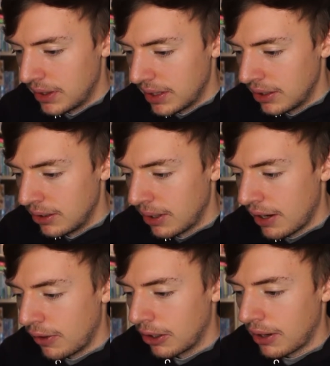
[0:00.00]
They do
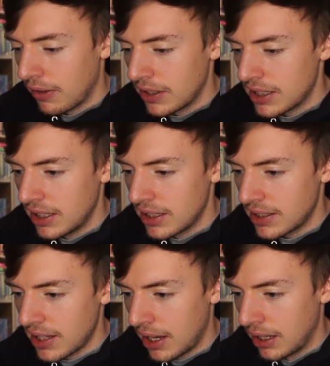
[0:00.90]
have holographics in this
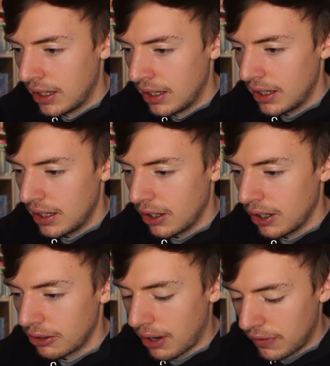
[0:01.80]
set, a
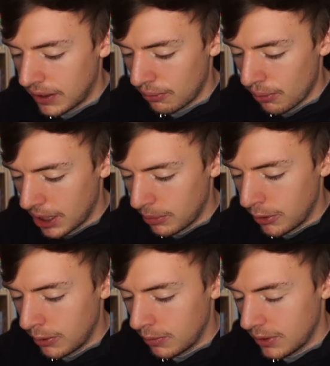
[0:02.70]
holographic
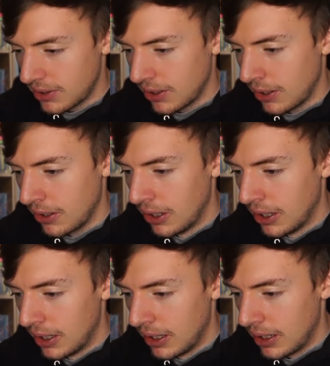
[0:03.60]
Rillaboom. So
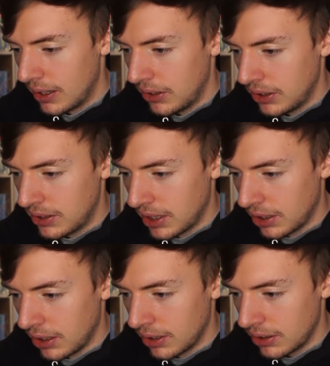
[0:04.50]
you see
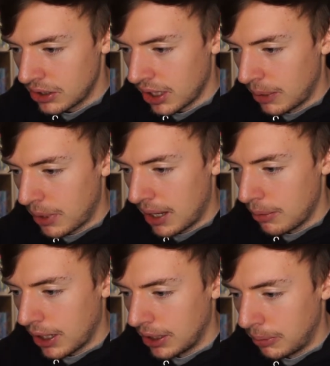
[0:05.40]
the shiny pattern
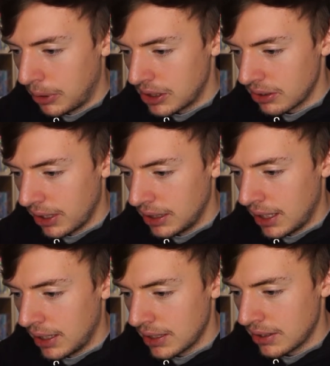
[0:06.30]
behind the picture right
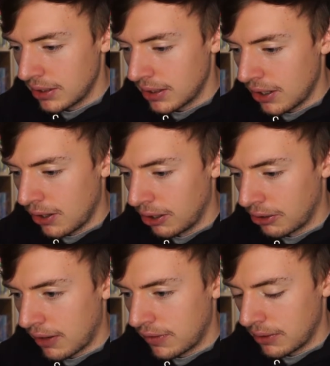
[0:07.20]
there. That's a
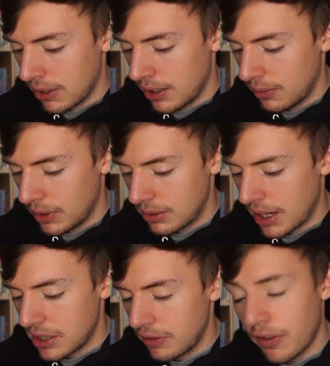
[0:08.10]
holographic rare, which we
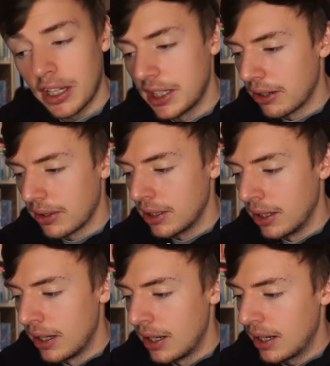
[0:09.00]
actually finally got one.
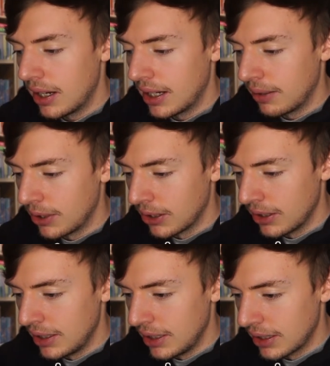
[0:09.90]
And then we
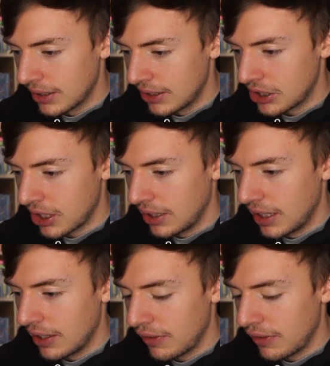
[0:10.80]
got the shiny